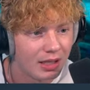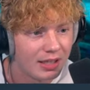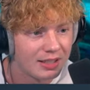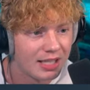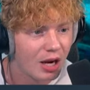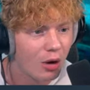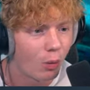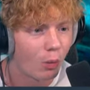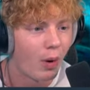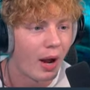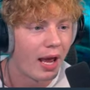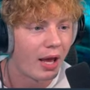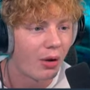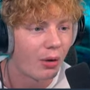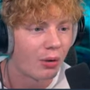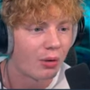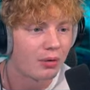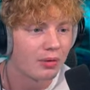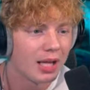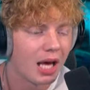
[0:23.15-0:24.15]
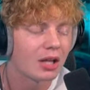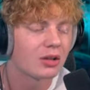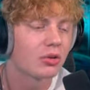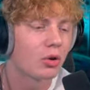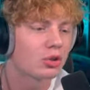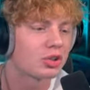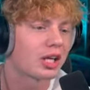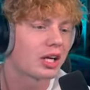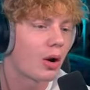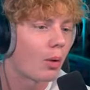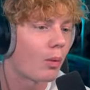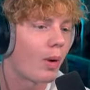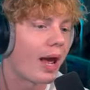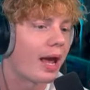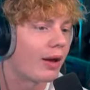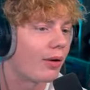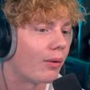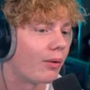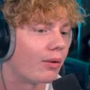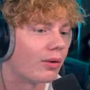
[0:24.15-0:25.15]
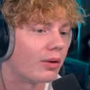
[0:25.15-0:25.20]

Is that a whale? That looks like a whale.